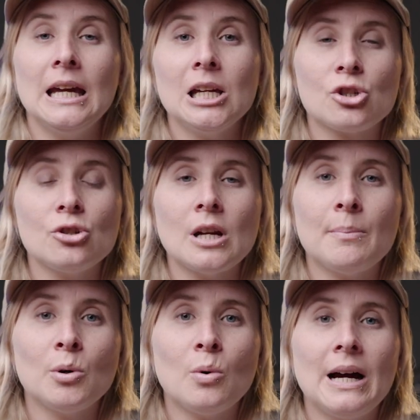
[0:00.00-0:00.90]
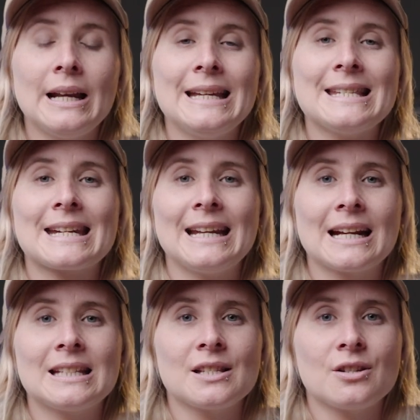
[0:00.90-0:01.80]
Issue number one is
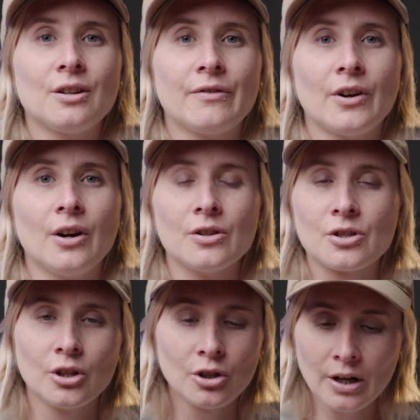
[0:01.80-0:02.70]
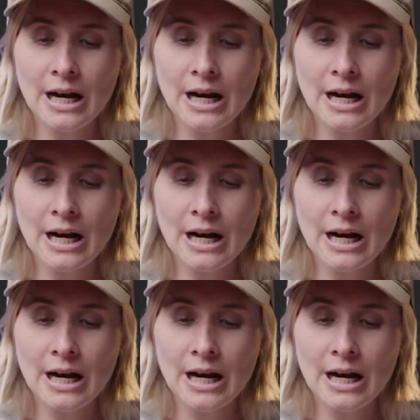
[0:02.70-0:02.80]
connecting to your phone. So you're not